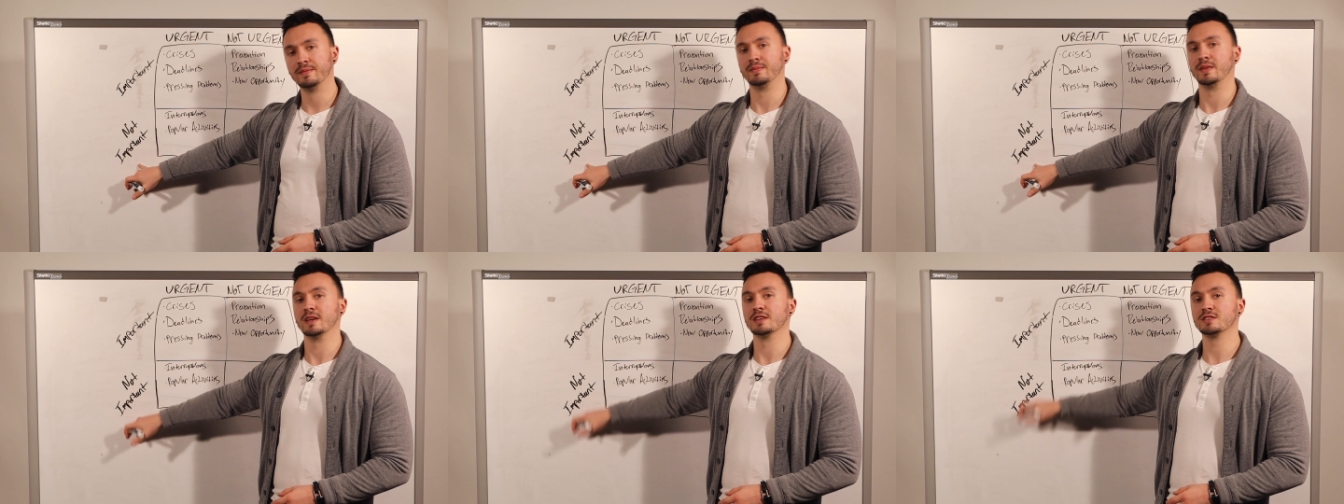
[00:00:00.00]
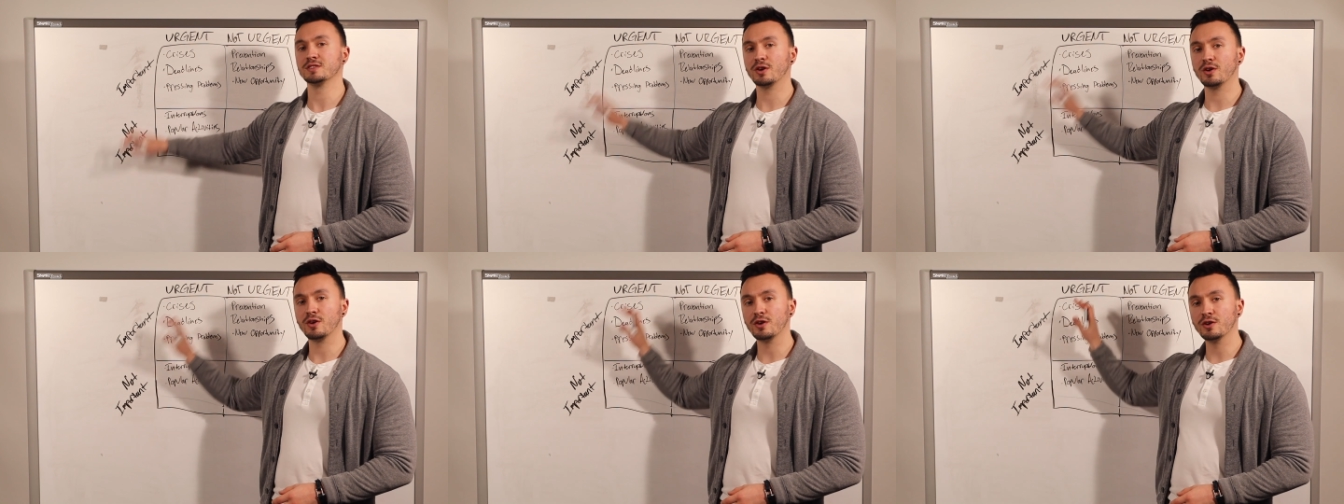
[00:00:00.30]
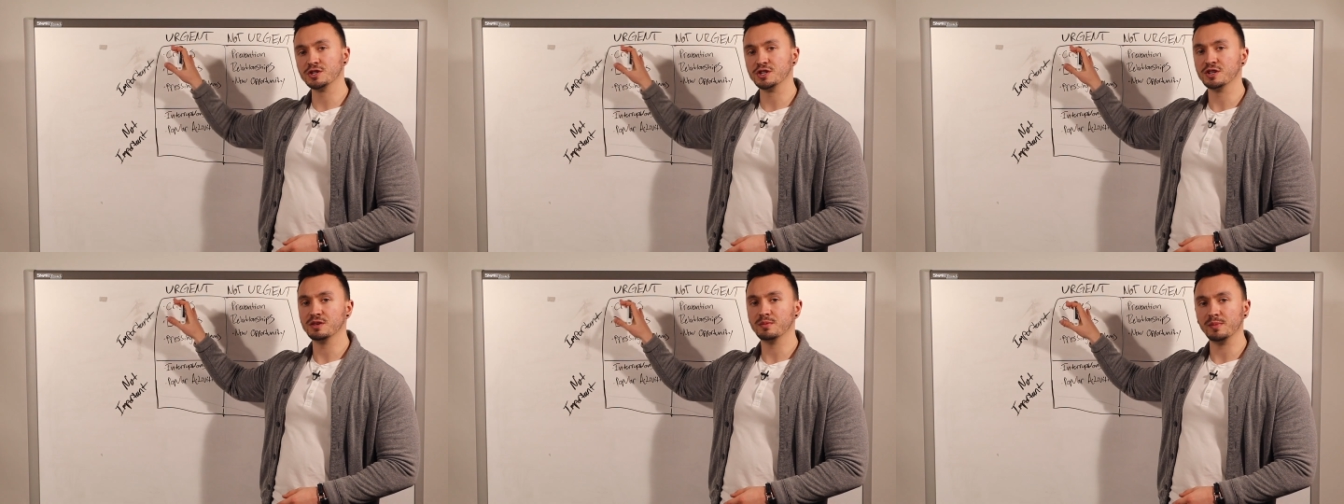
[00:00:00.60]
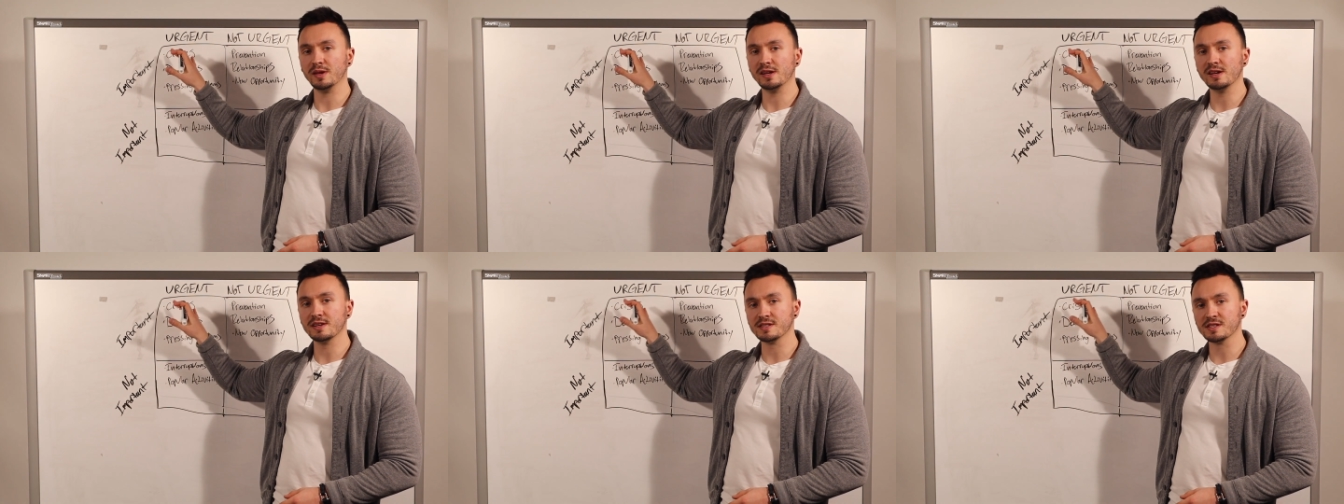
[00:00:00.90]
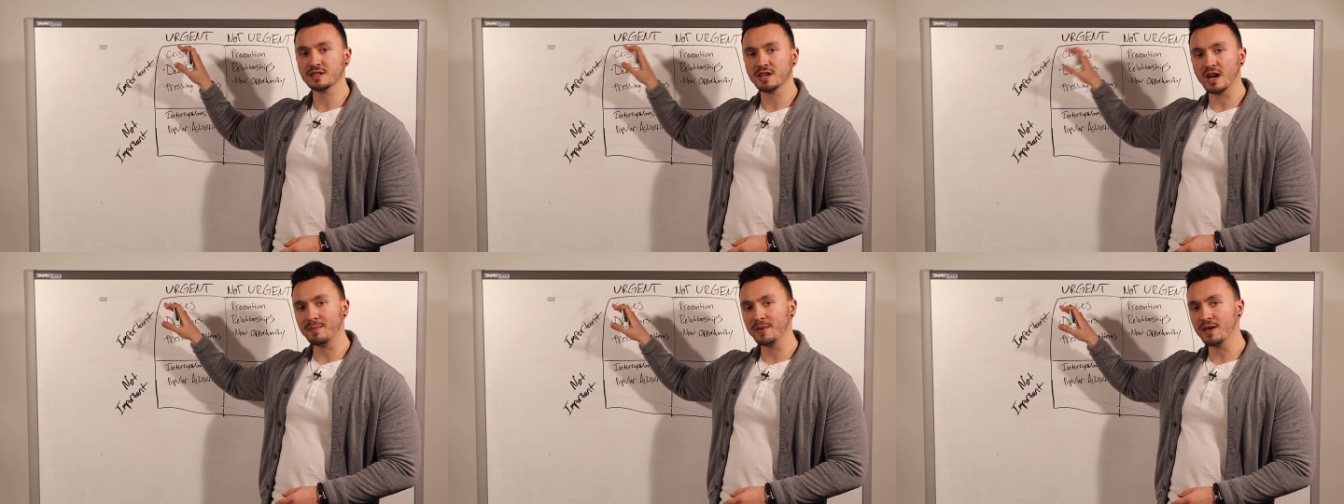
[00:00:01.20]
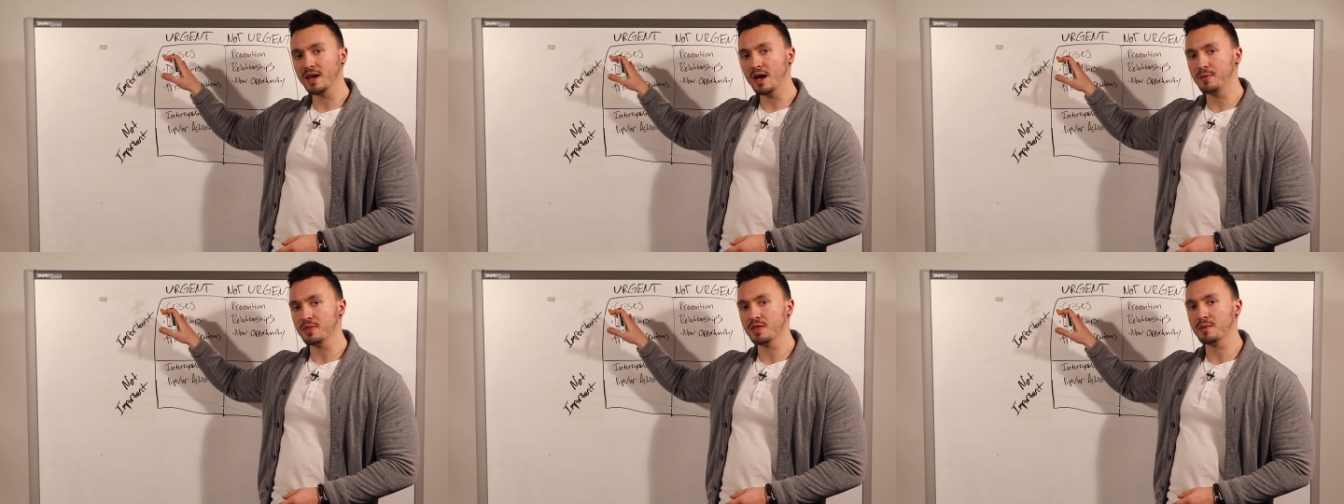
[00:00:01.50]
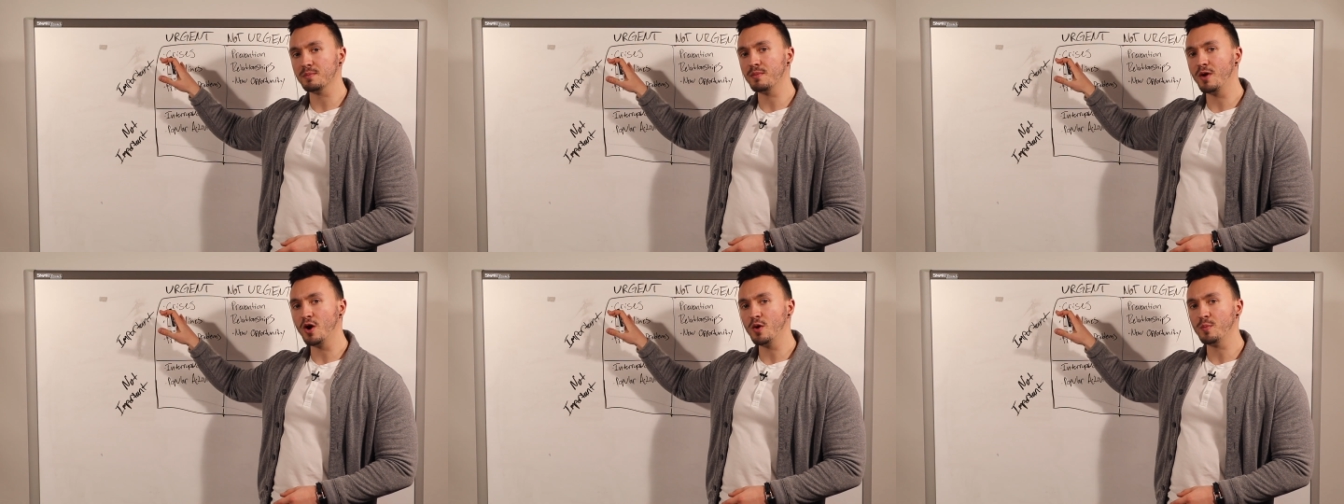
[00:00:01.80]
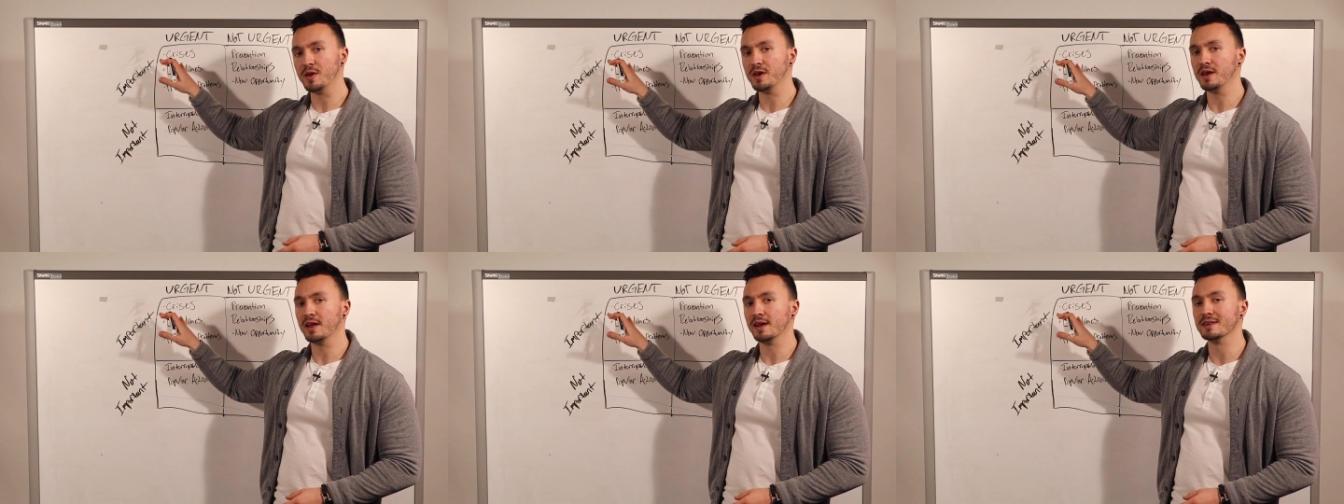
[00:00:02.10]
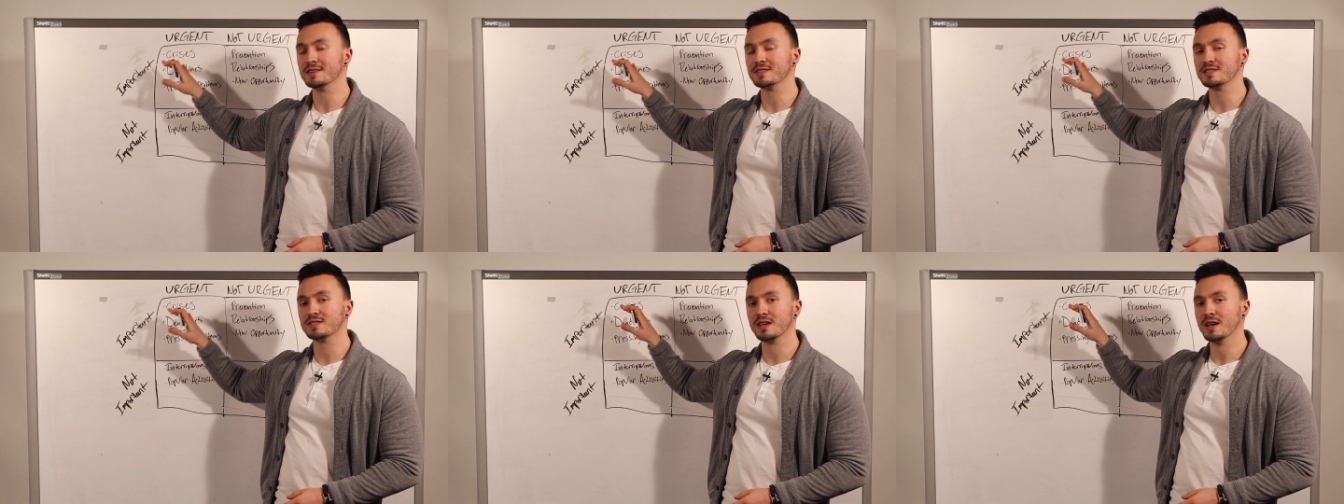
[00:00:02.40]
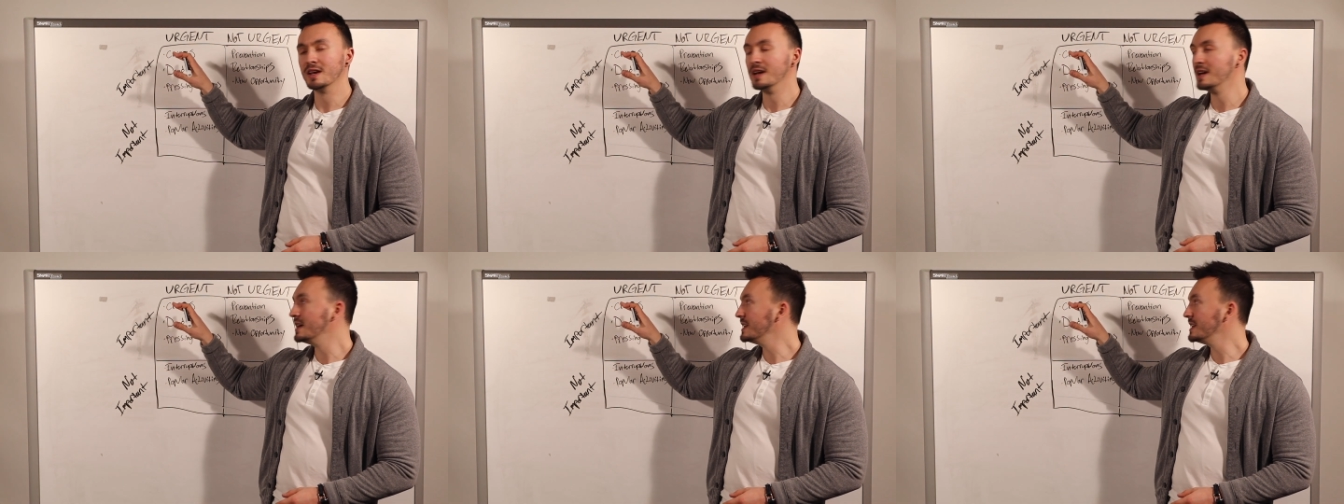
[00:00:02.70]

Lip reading: It's urgent because it's coming up in the moment and it's